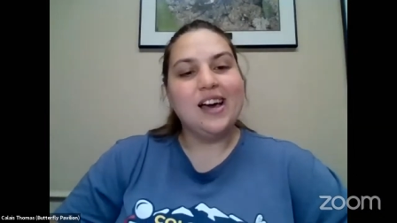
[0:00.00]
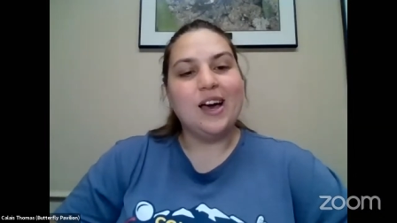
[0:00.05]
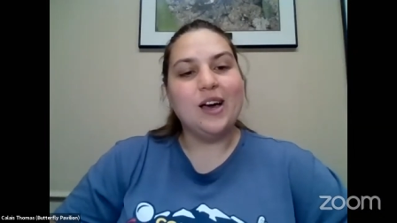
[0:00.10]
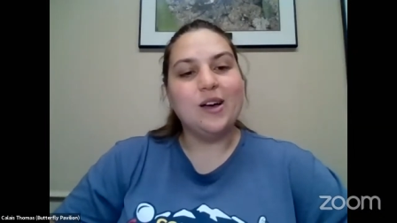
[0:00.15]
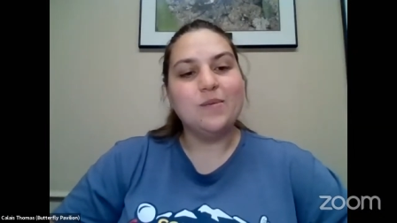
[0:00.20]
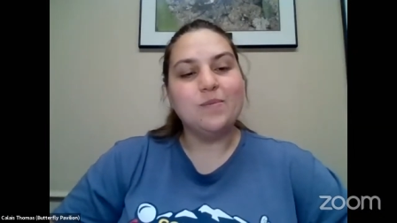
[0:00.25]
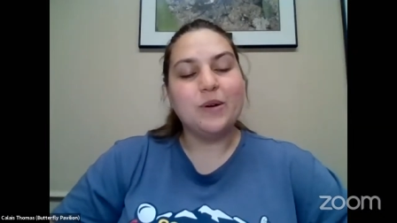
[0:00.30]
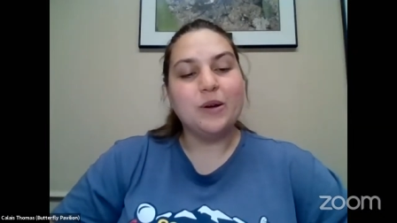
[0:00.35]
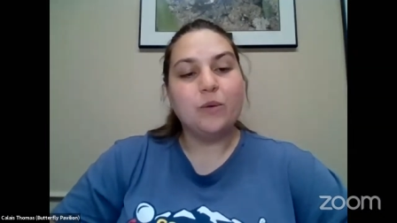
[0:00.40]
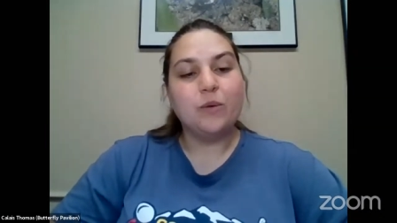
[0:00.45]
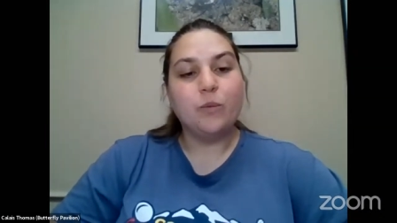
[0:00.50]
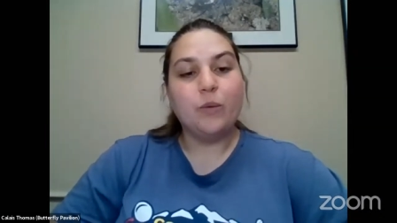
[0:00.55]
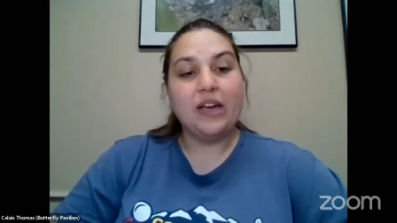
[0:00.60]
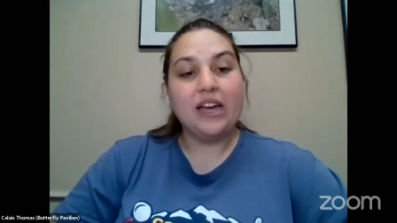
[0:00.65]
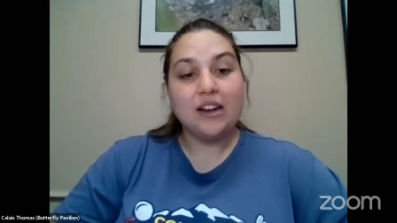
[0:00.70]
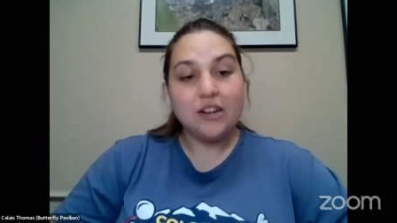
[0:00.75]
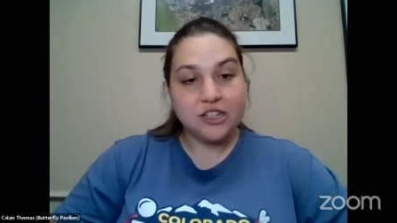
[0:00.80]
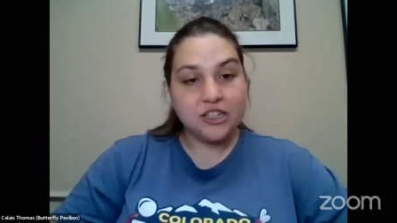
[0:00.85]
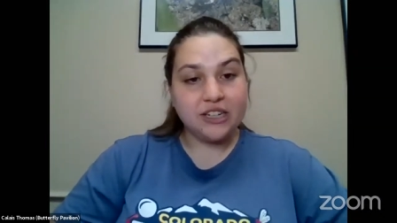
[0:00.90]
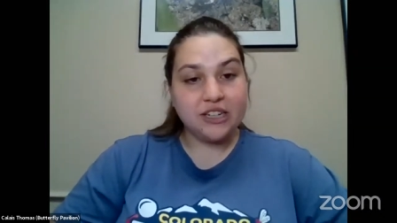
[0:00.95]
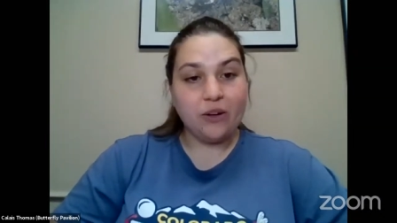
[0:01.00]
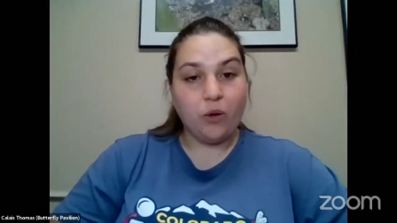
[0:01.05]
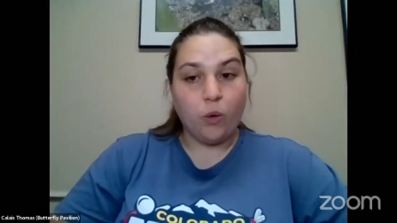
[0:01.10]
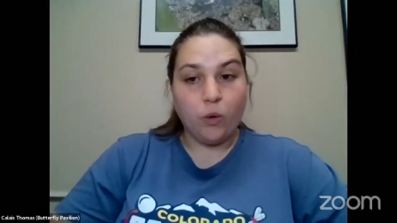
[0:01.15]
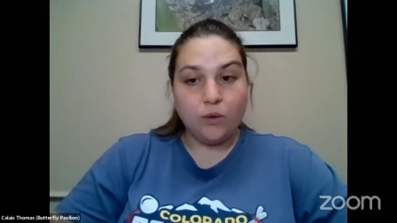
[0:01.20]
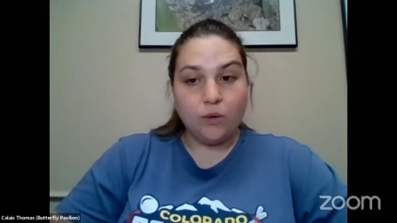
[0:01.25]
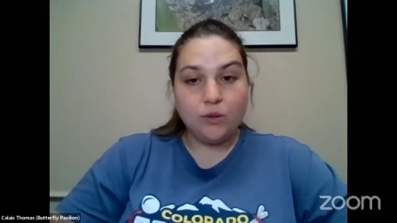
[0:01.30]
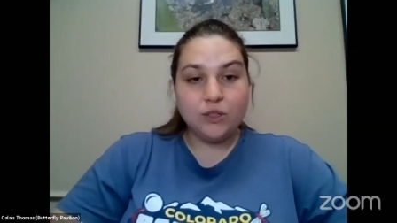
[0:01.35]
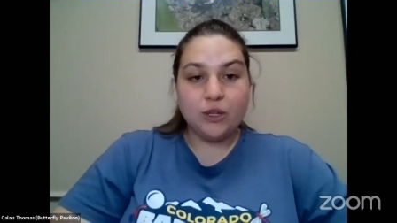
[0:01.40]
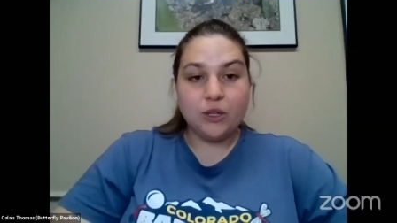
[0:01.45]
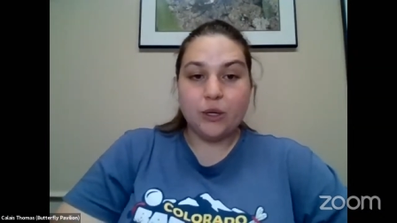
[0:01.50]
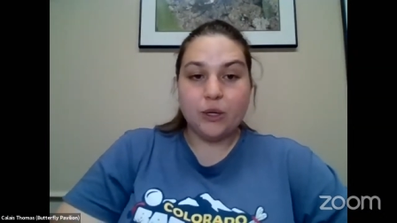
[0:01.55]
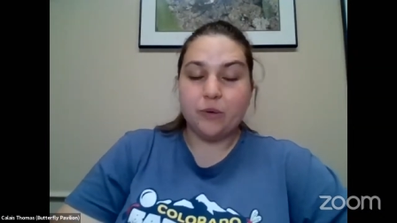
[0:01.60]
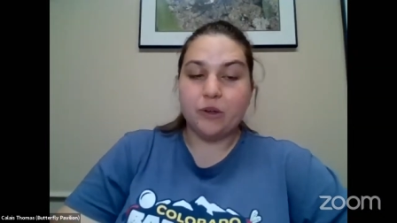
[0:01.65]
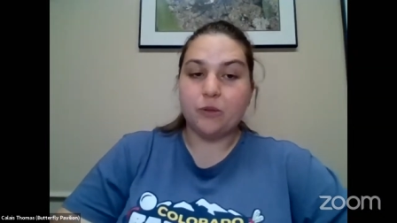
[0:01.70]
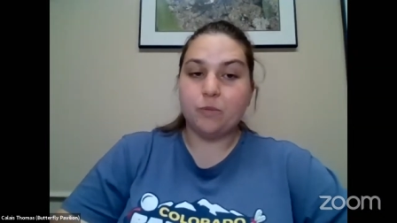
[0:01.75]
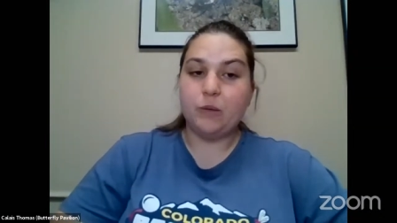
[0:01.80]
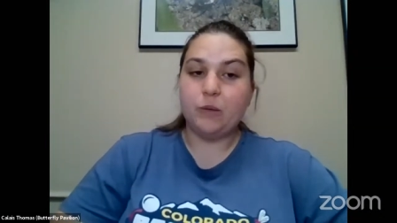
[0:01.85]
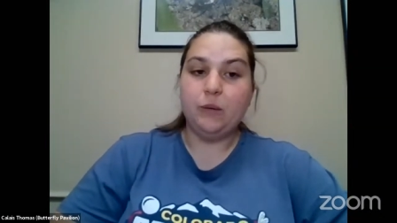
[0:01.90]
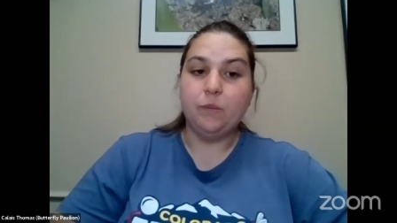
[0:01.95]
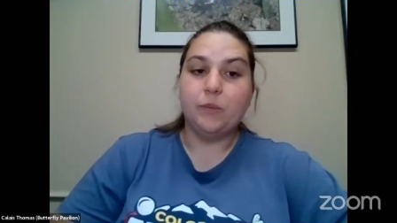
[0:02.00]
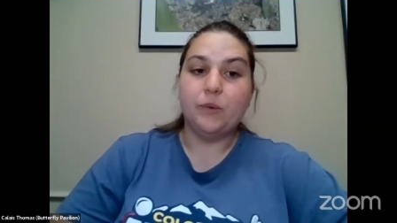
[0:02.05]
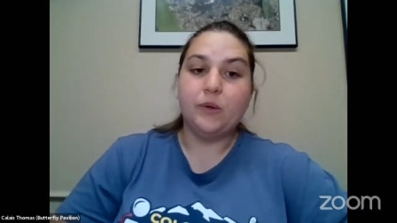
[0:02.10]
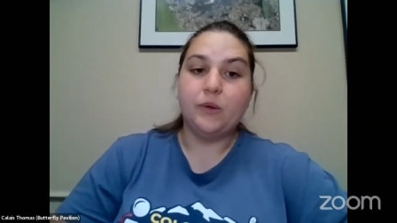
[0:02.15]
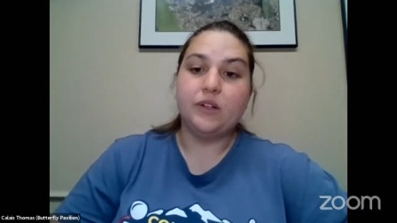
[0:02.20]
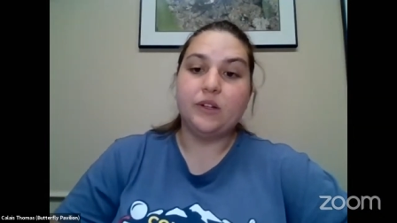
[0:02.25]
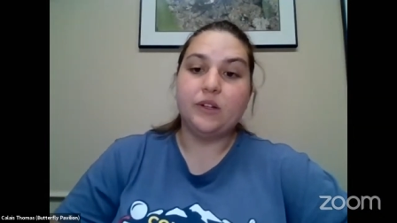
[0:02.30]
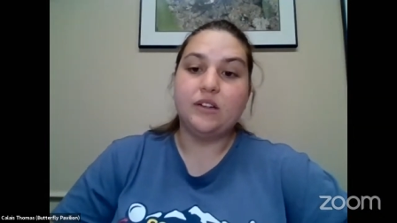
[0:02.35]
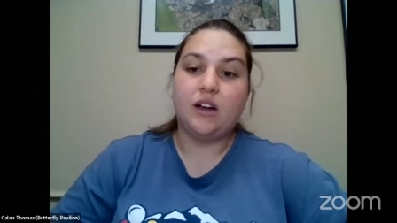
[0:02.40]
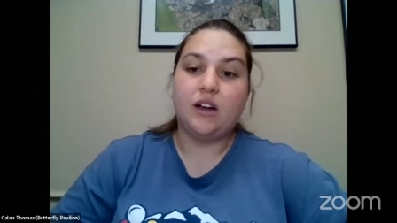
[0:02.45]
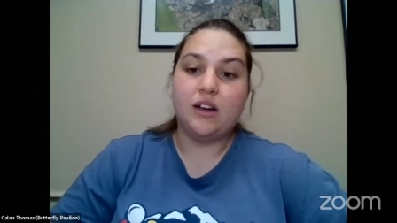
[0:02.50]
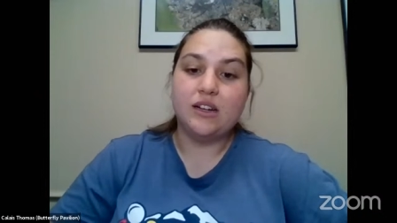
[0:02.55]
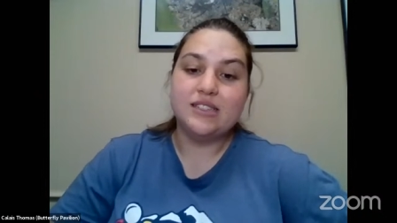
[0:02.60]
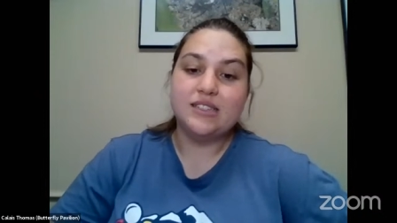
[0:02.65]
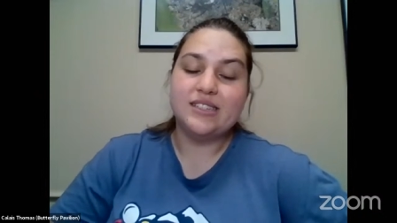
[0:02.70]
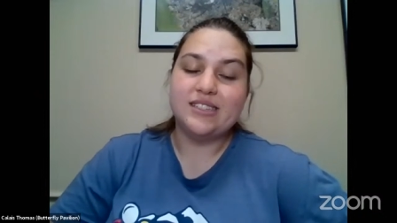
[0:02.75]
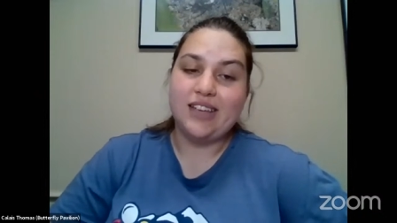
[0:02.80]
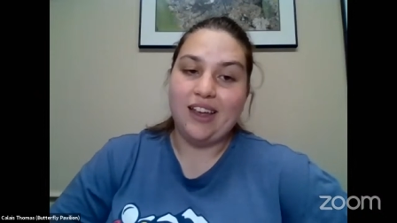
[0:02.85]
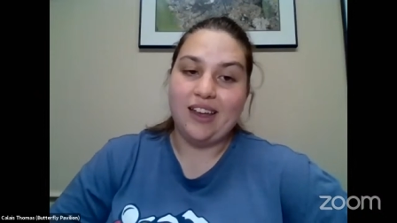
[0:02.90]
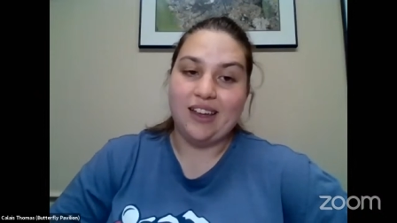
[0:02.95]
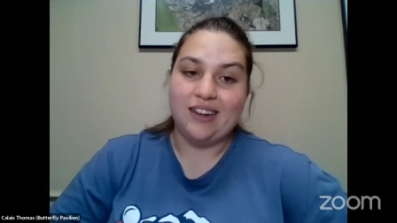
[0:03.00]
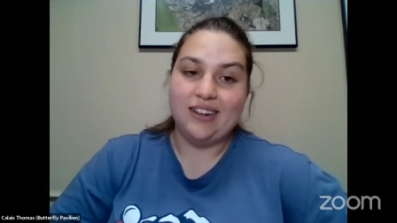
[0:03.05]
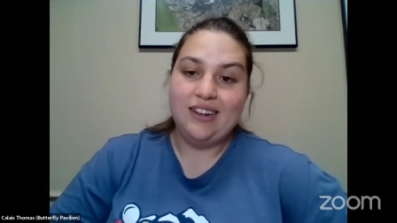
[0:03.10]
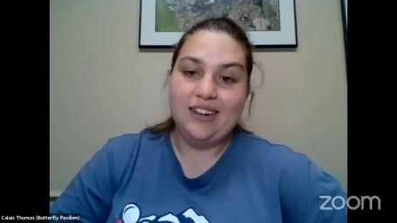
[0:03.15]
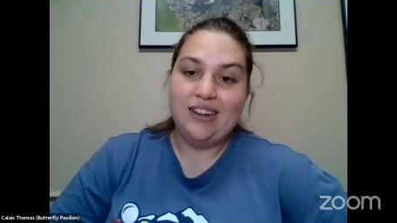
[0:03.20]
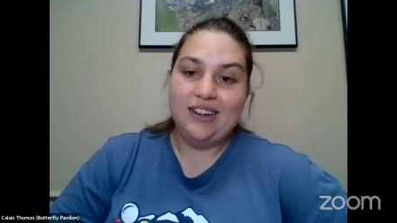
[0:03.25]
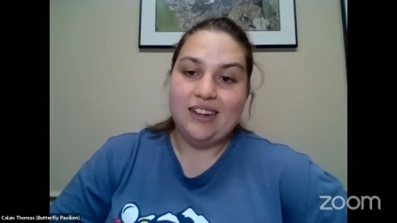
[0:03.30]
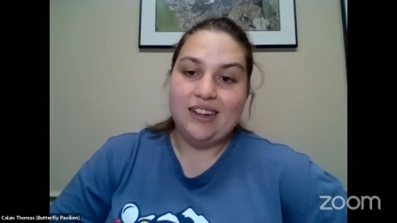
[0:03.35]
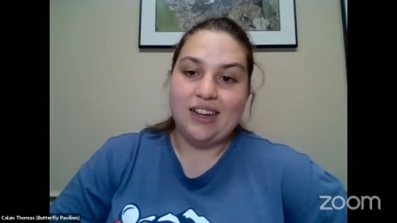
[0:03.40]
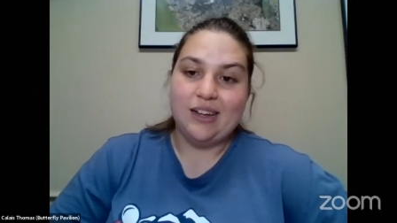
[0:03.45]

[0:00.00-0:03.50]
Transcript: um, but we actually hold her with people on site